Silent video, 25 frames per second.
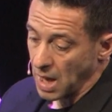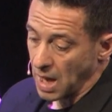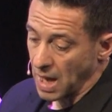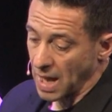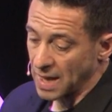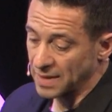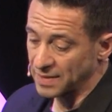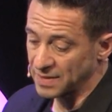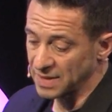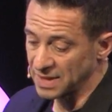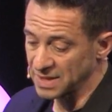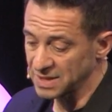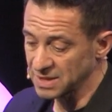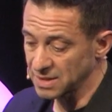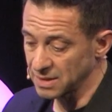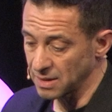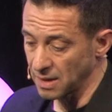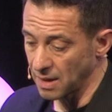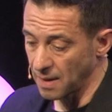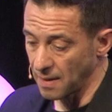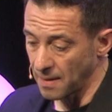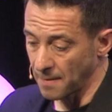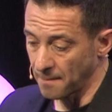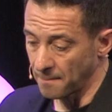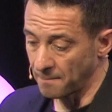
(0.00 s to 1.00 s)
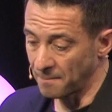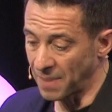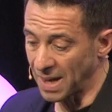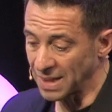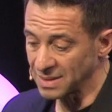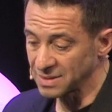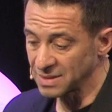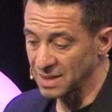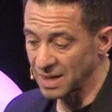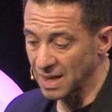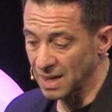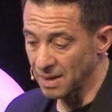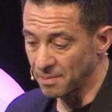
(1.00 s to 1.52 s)
And this
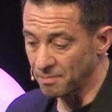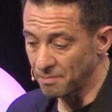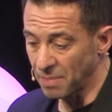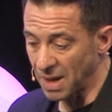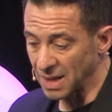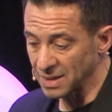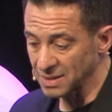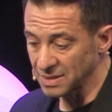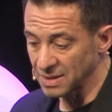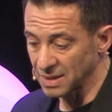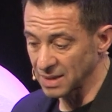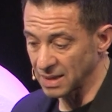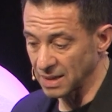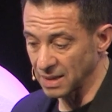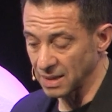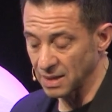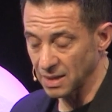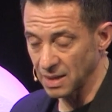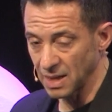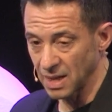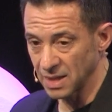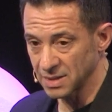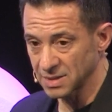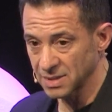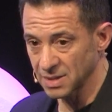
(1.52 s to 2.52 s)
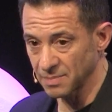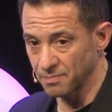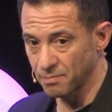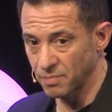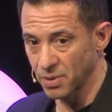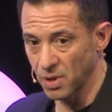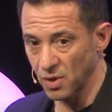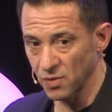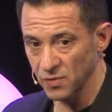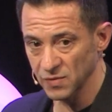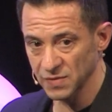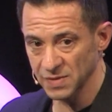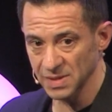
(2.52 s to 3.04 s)
bundling and unbundling, it's a
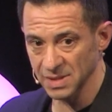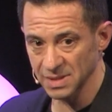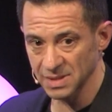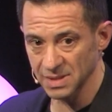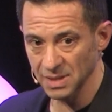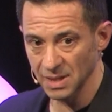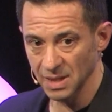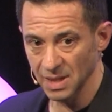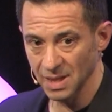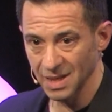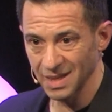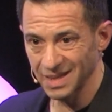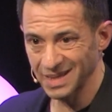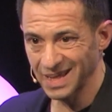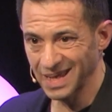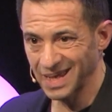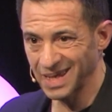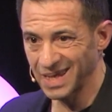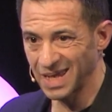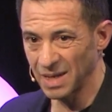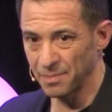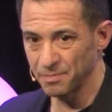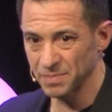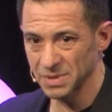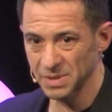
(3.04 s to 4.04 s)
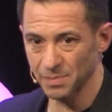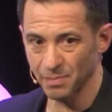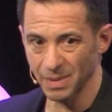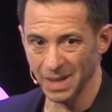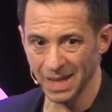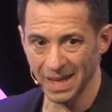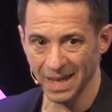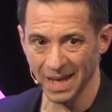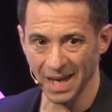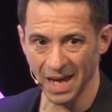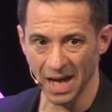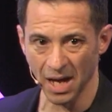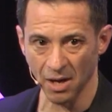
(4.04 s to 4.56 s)
process that keeps
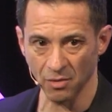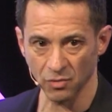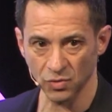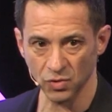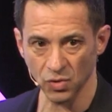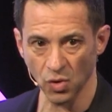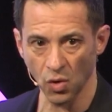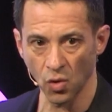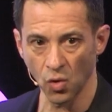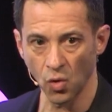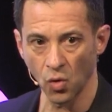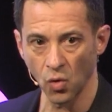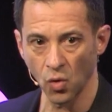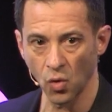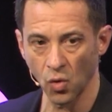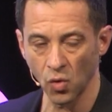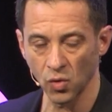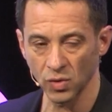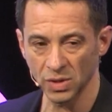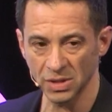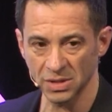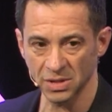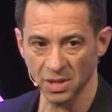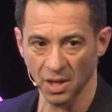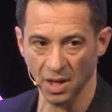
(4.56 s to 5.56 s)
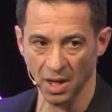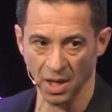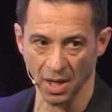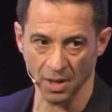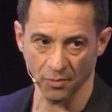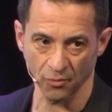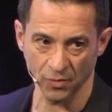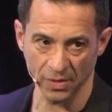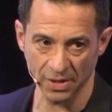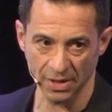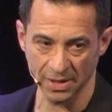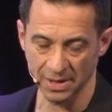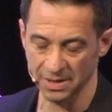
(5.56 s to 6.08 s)
playing out all the
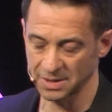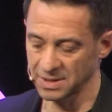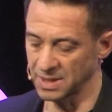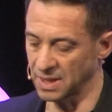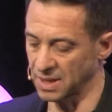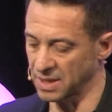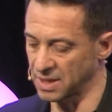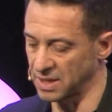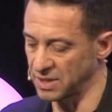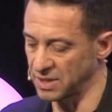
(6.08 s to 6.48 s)
time within the tech